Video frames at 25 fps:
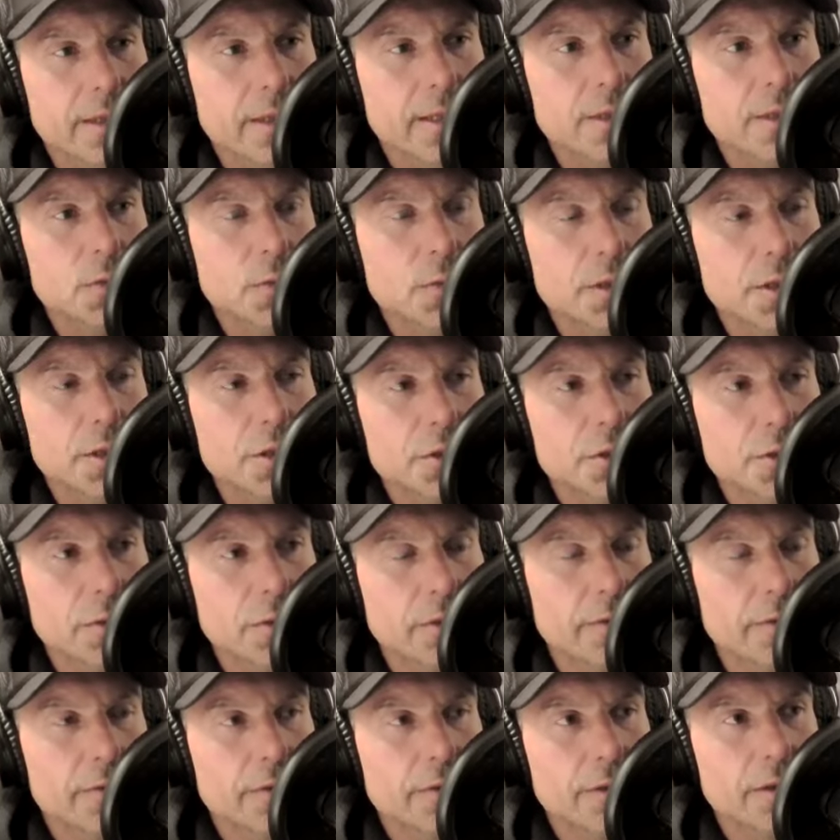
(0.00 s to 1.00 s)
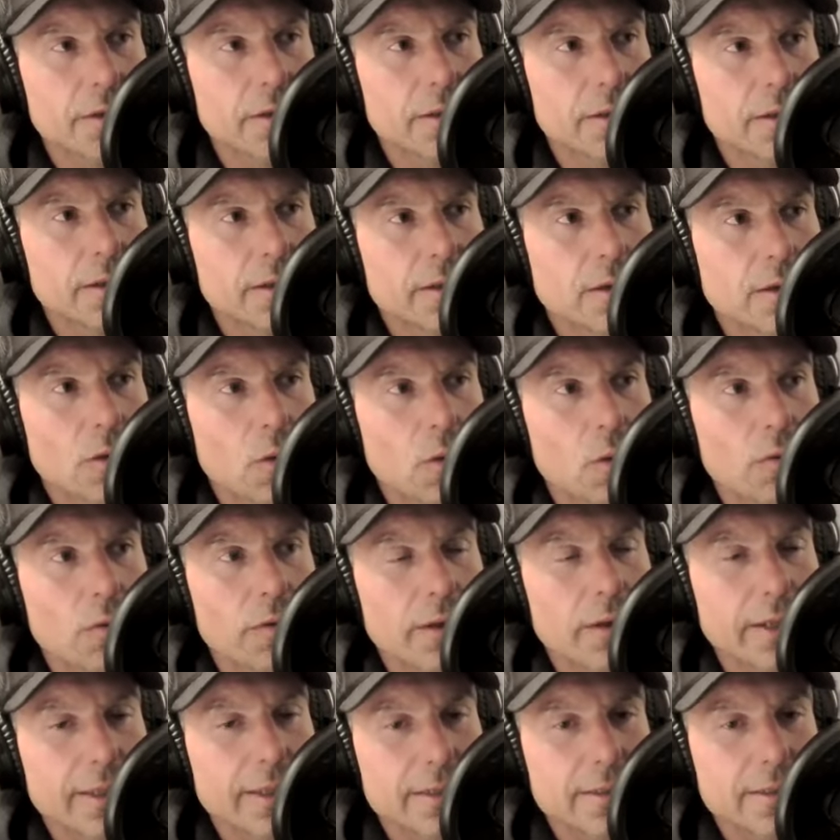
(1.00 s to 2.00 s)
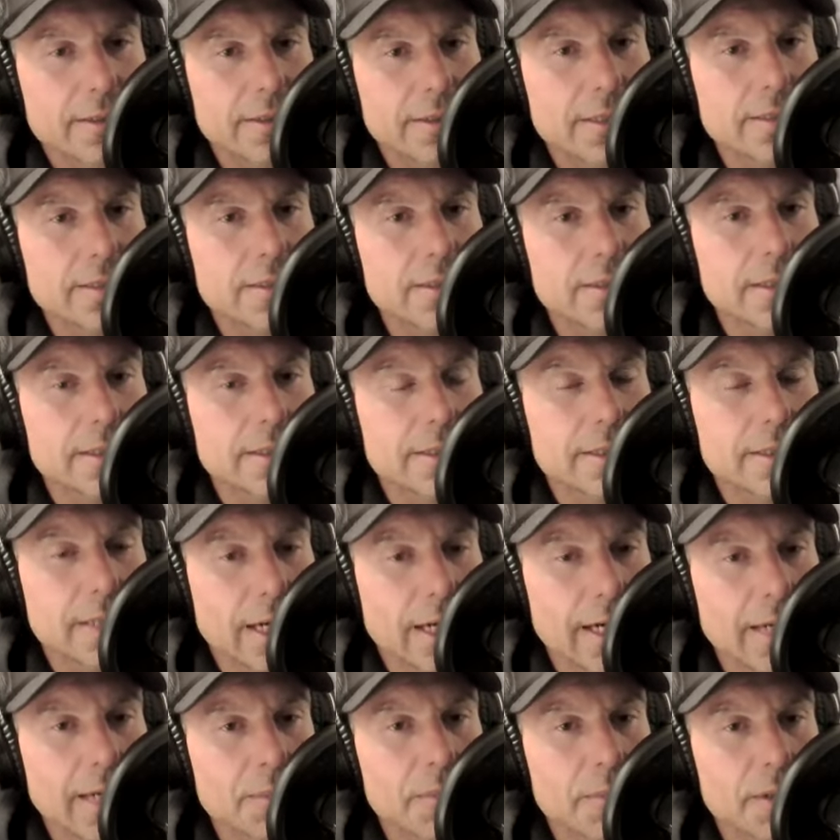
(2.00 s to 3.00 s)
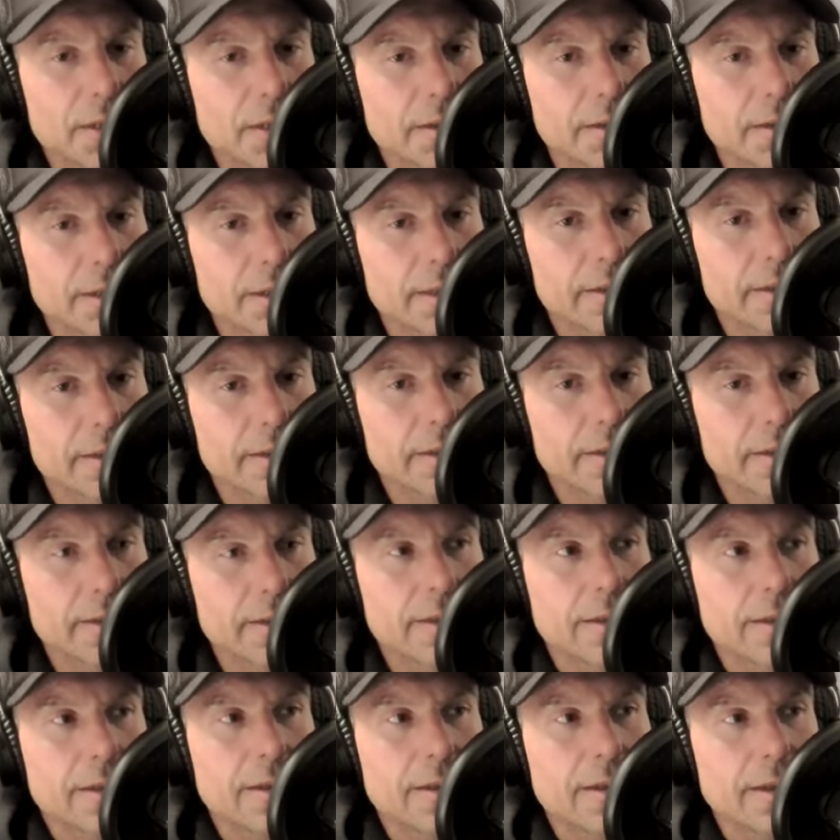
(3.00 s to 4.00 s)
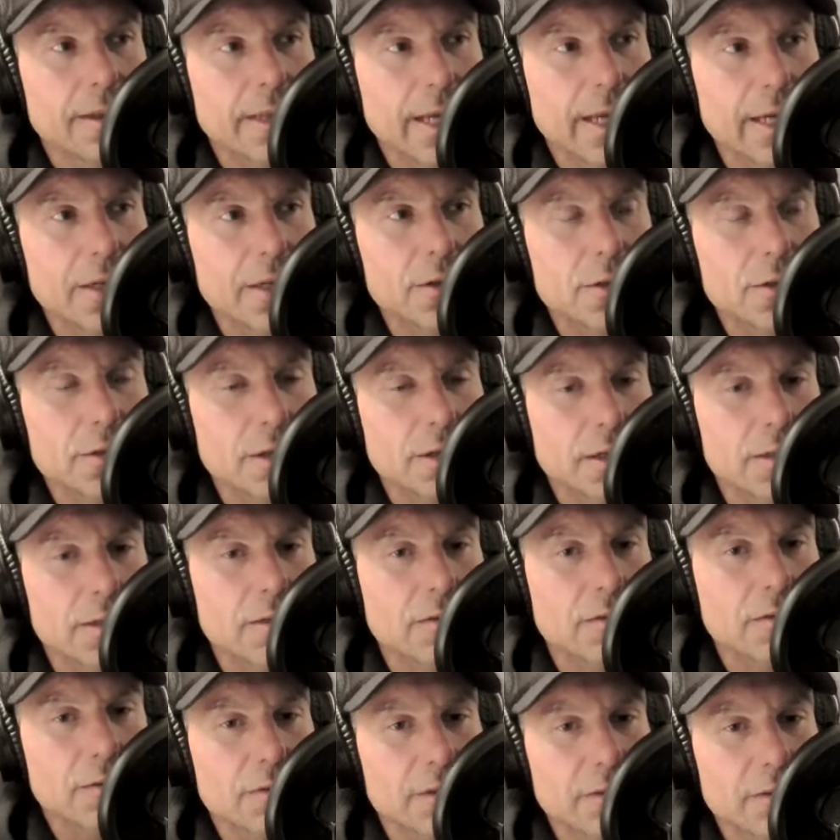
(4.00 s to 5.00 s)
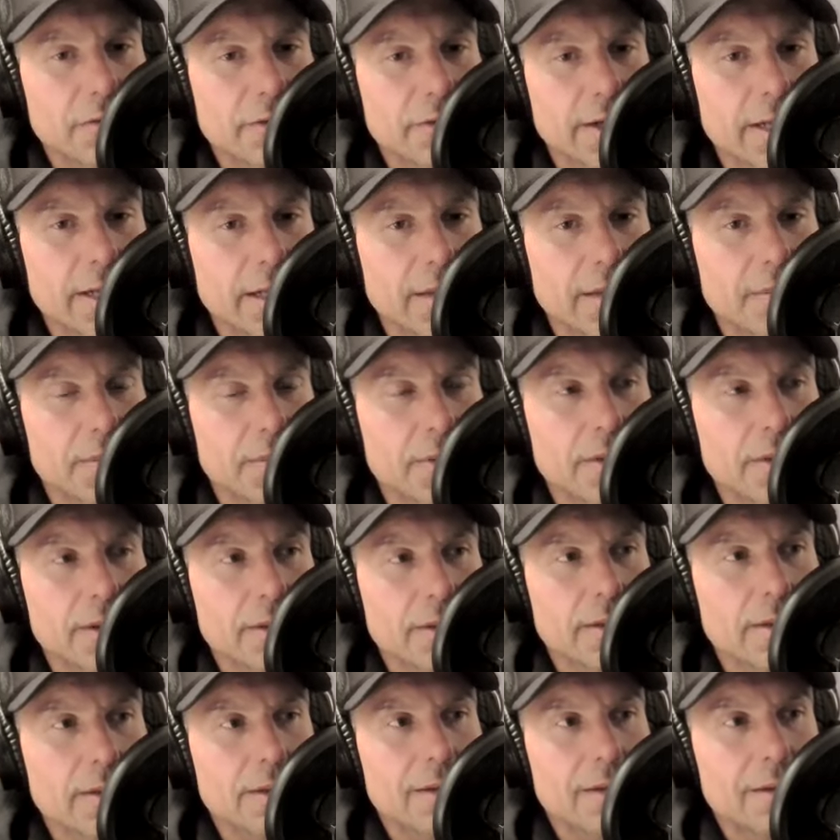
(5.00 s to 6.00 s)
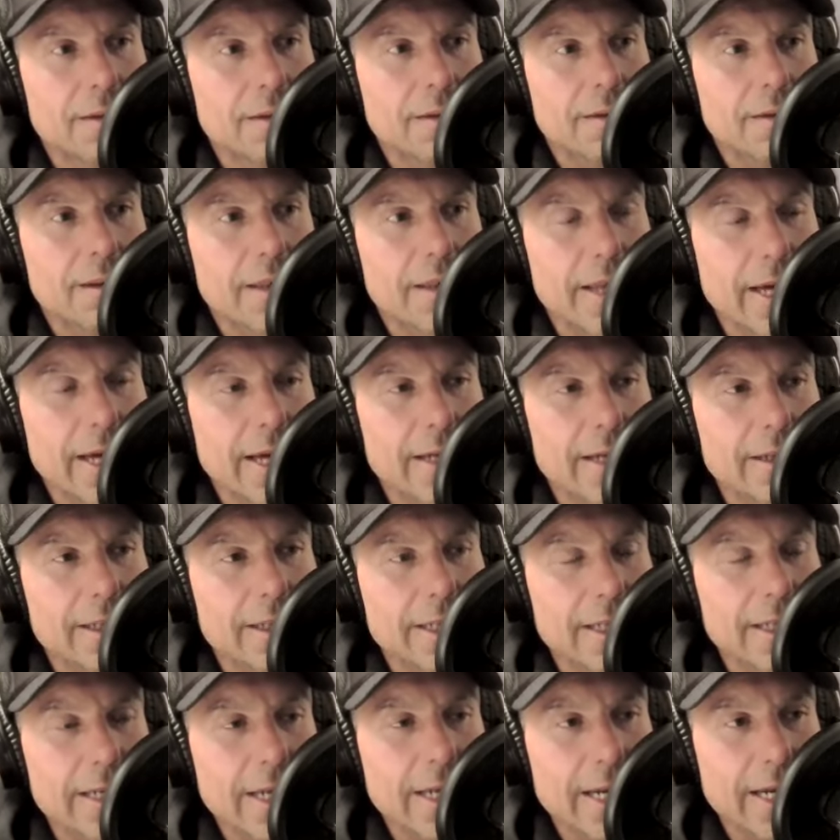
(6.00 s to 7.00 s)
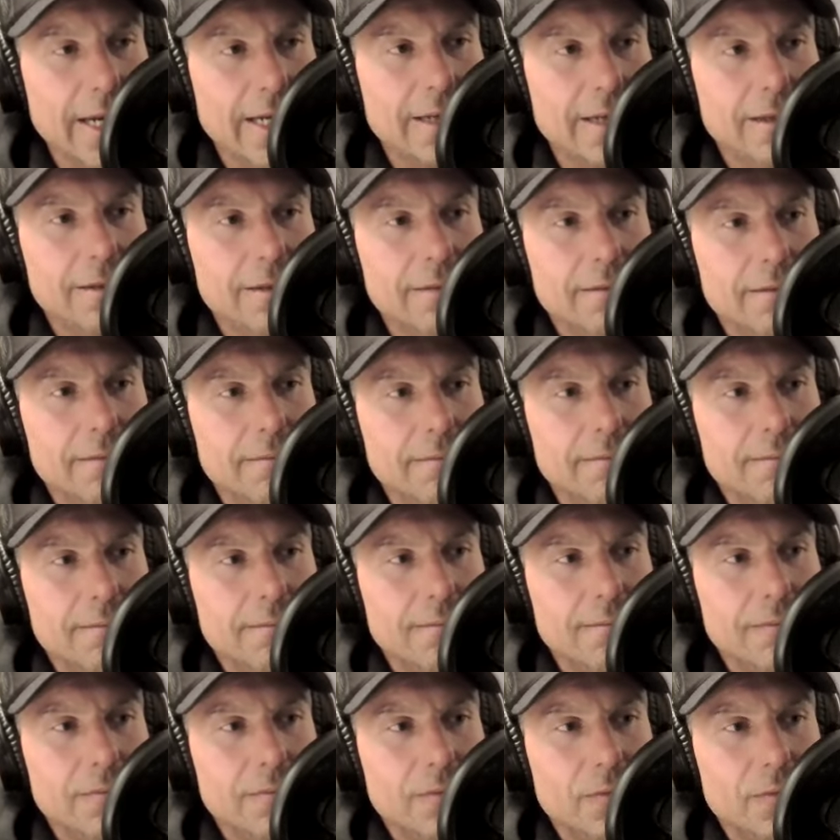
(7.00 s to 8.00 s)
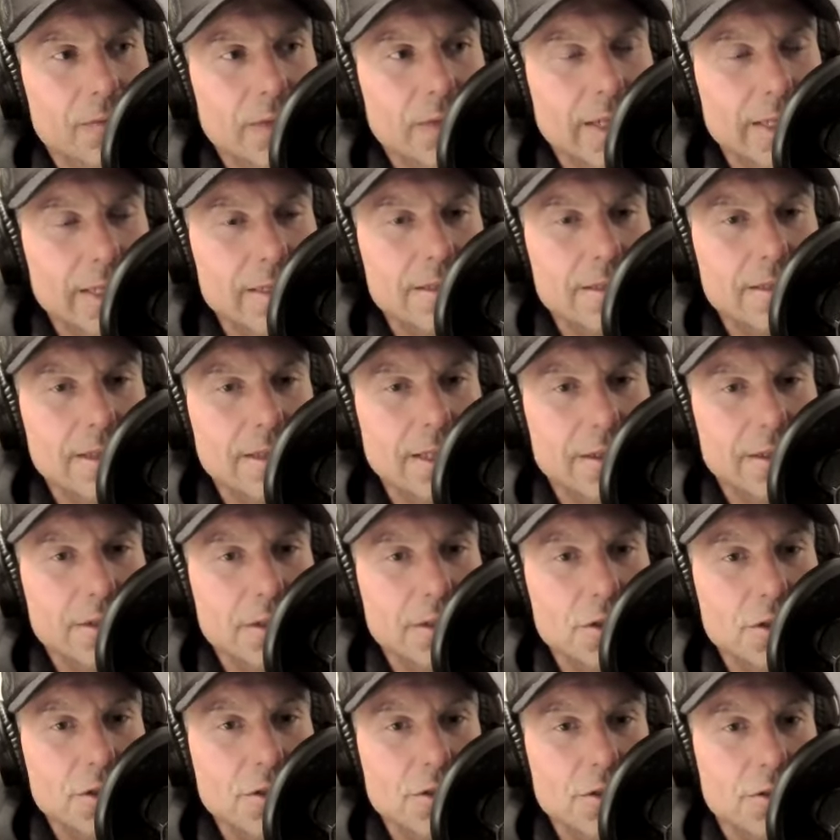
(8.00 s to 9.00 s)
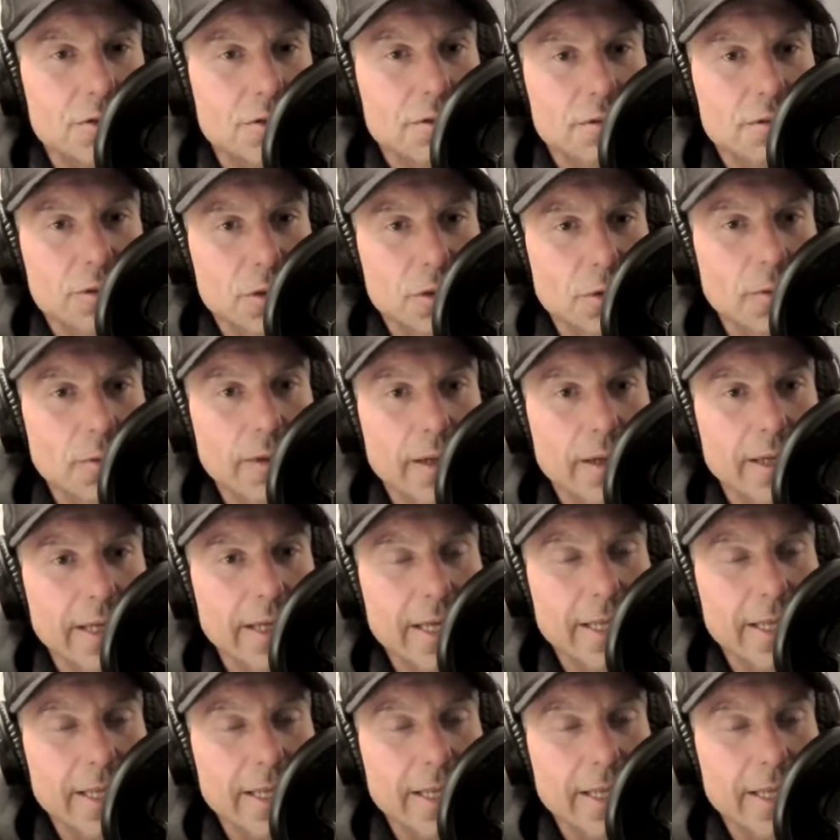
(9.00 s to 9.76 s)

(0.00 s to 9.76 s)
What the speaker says: It's when you do it for over a consistent time period that you start to develop that innate instinct to just do it.